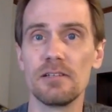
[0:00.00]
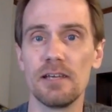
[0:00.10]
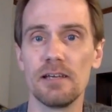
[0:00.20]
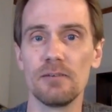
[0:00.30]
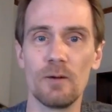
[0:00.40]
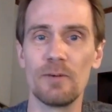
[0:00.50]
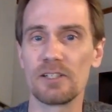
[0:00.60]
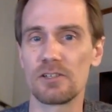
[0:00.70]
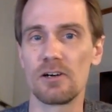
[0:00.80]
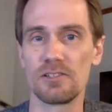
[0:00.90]
that
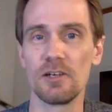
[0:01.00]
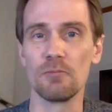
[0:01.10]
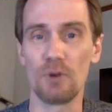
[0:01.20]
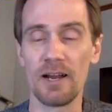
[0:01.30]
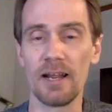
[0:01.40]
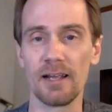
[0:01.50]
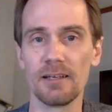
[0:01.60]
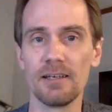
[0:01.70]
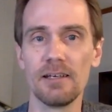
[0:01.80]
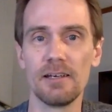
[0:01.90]
WebXR is going to bring
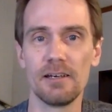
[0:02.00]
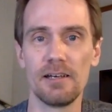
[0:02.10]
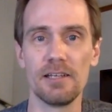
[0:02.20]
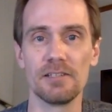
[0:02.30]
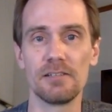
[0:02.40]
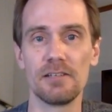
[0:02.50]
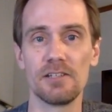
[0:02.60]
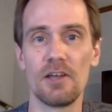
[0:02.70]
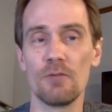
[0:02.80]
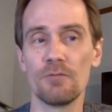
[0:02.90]
is
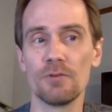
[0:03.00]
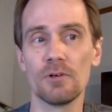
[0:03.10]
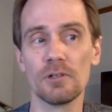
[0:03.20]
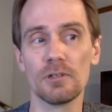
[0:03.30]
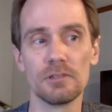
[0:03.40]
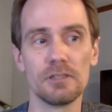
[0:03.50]
helpful